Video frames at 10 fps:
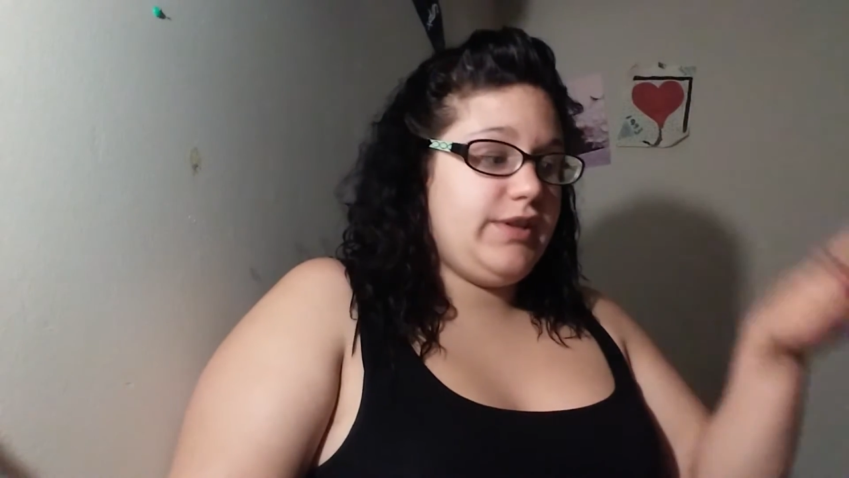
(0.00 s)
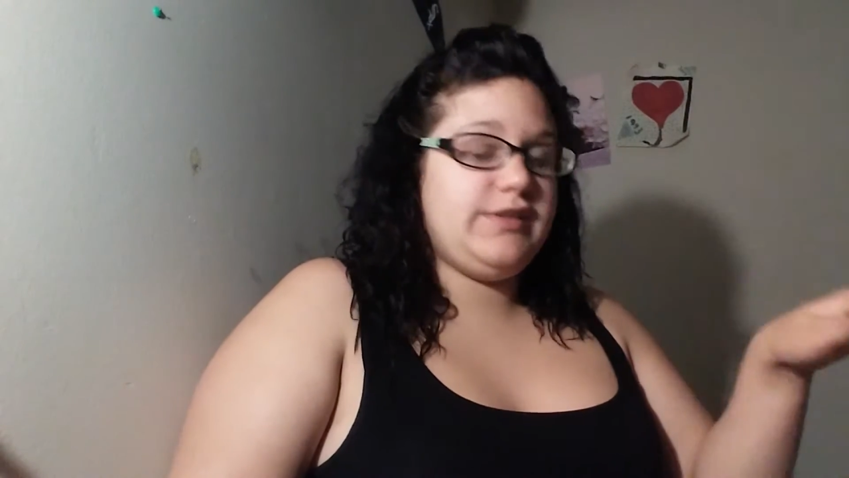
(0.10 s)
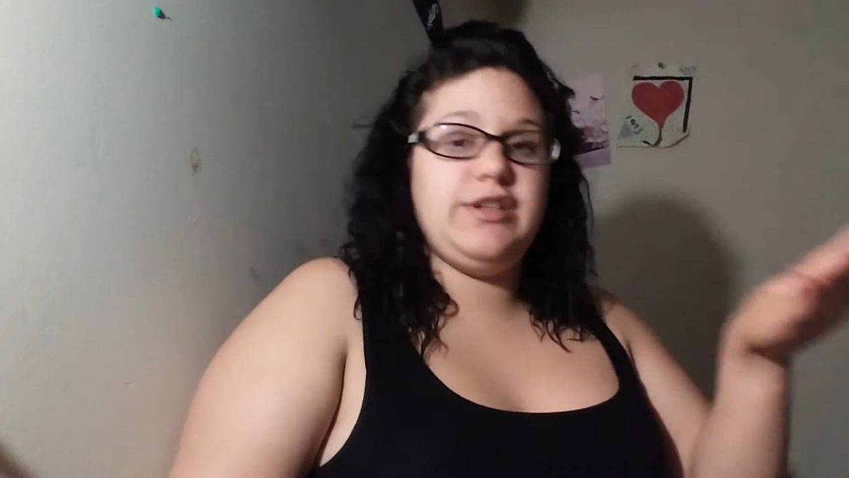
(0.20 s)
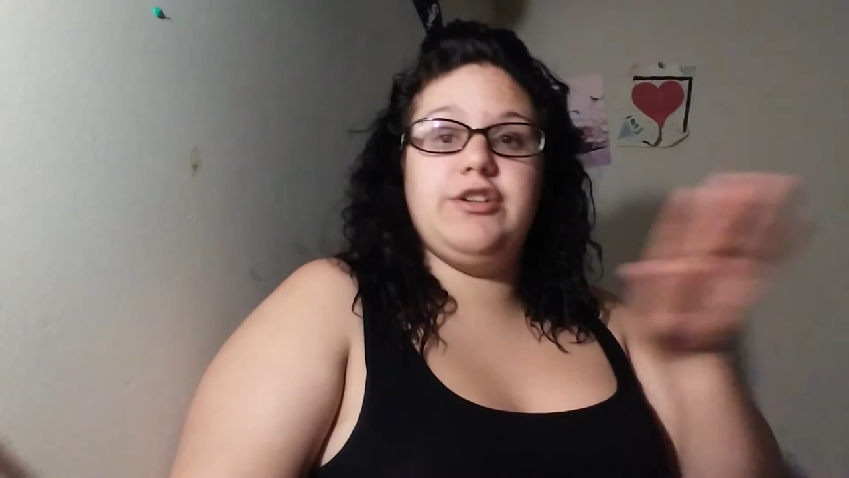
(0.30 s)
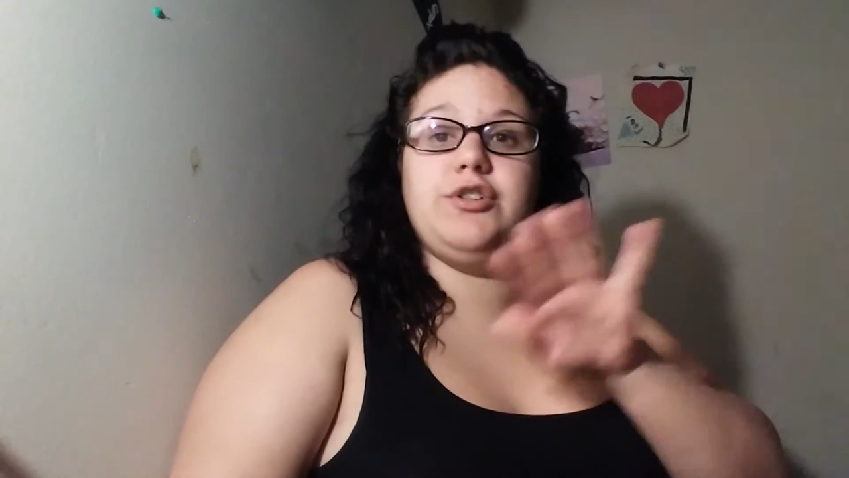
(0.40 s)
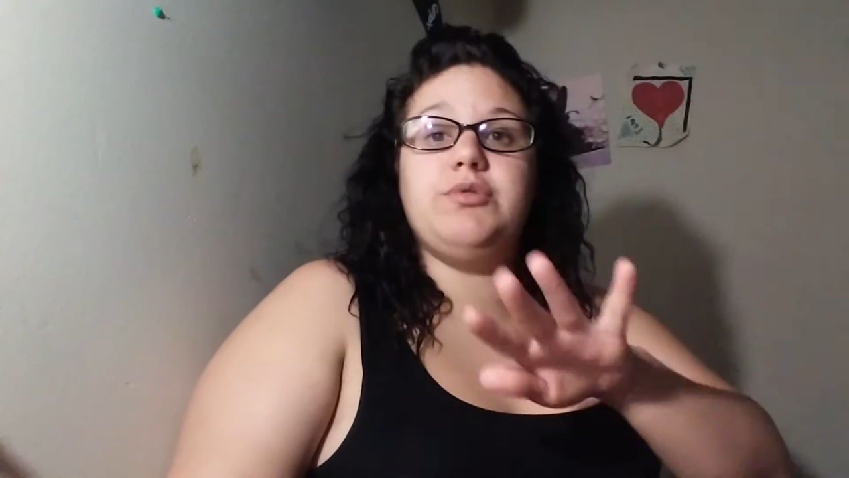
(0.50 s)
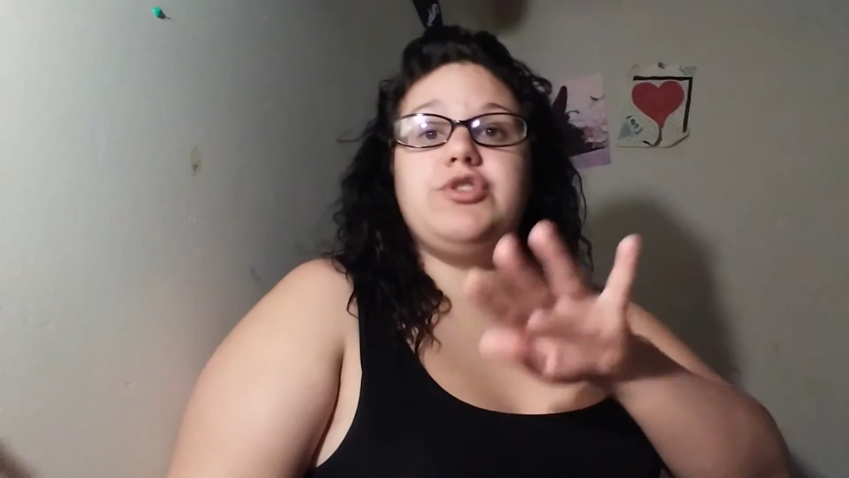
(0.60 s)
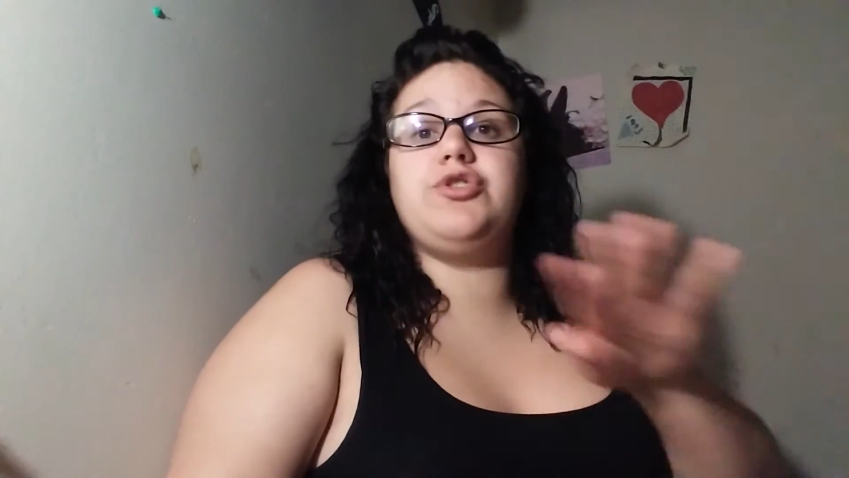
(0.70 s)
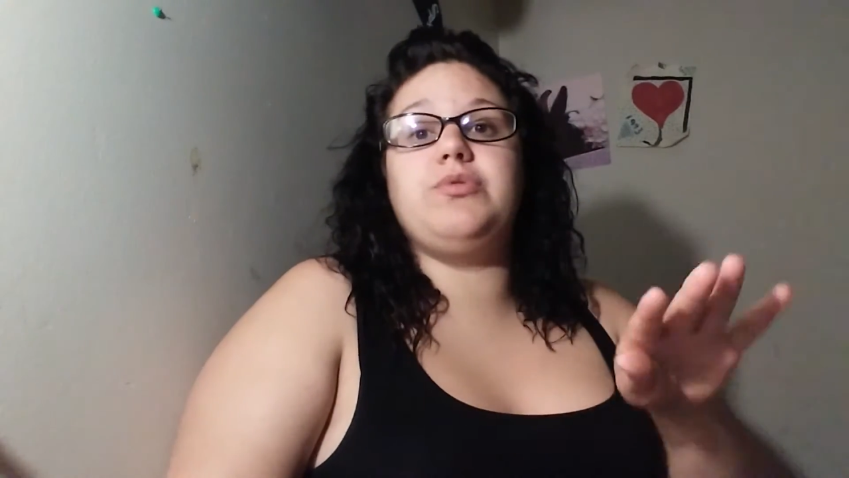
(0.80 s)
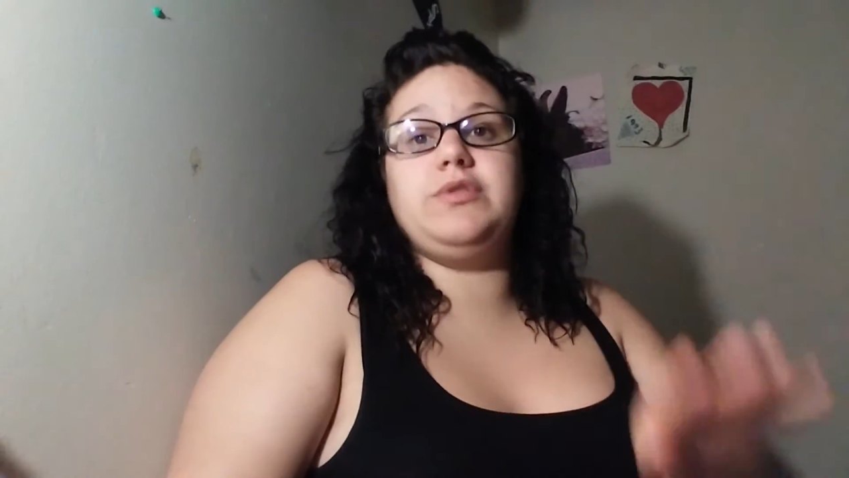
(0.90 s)
tell you
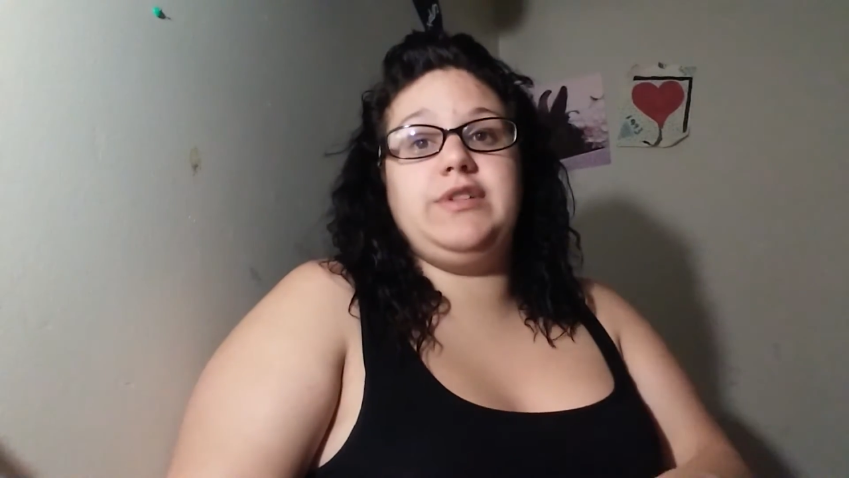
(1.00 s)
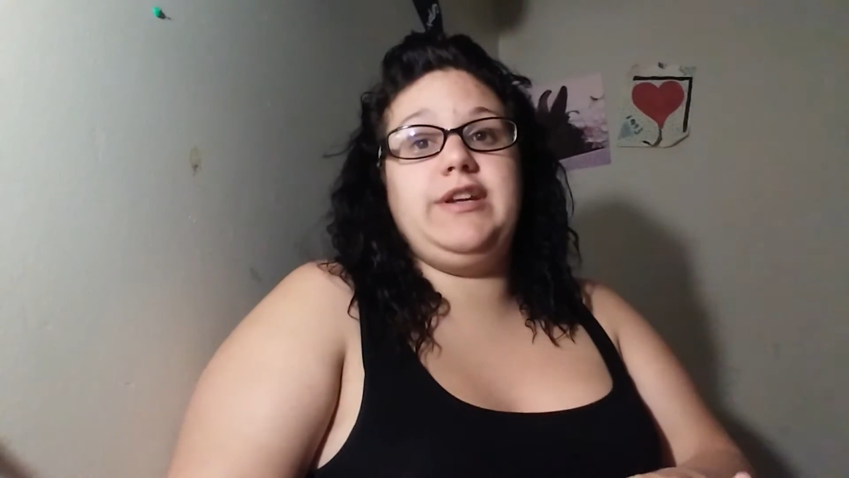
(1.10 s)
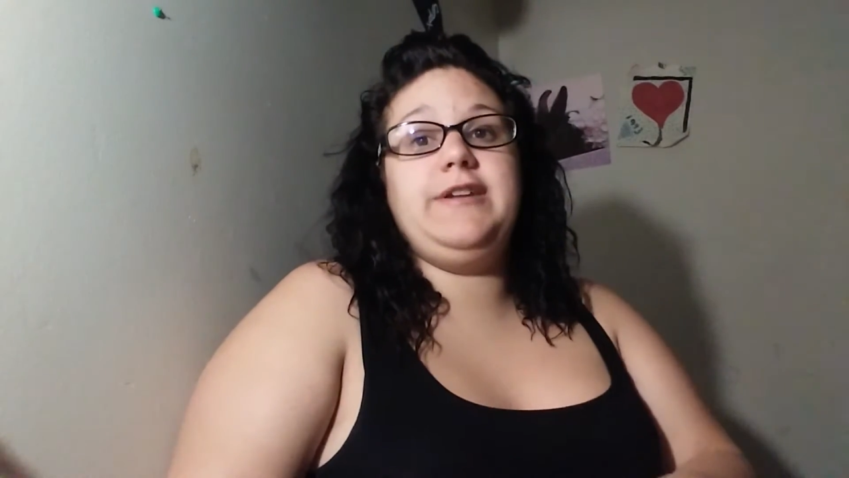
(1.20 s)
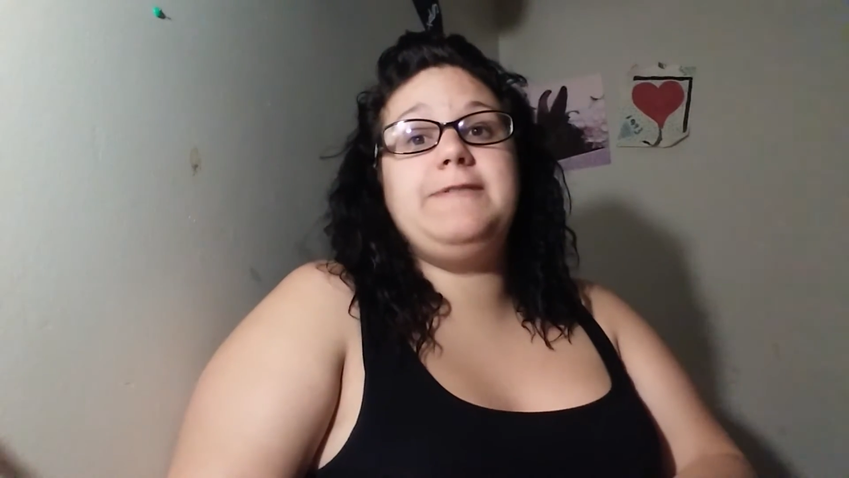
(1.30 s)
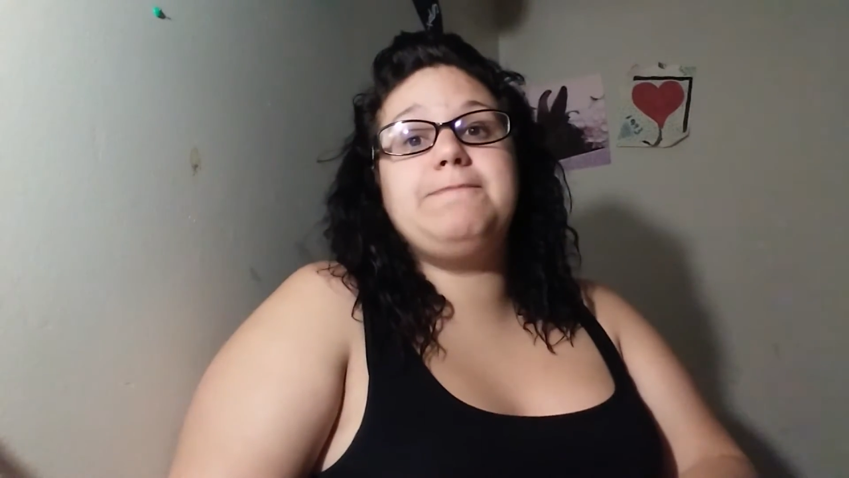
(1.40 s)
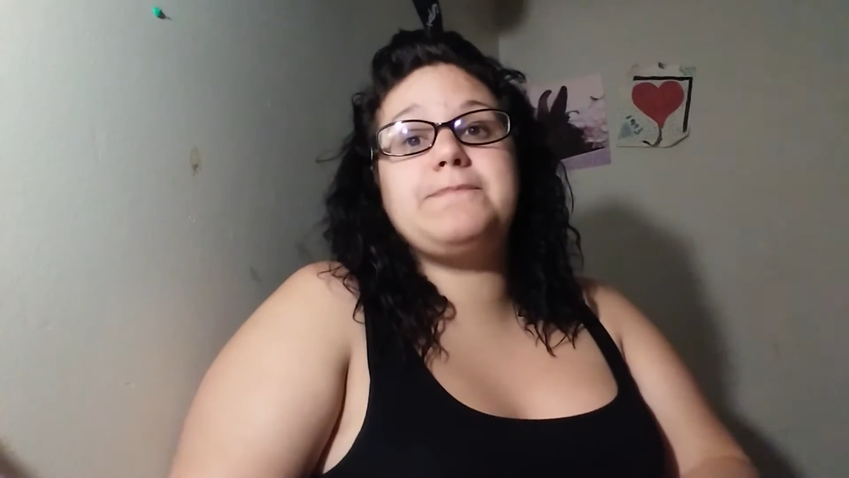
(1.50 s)
what you will need.